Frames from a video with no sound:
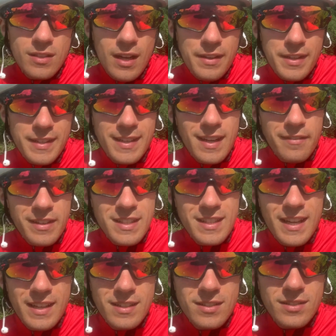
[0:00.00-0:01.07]
and they didn't have any
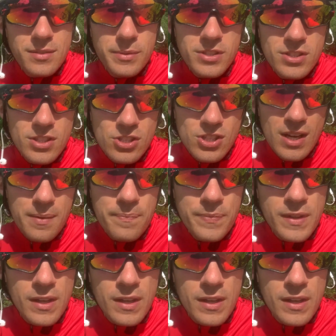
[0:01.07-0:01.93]
dates, which is a shame.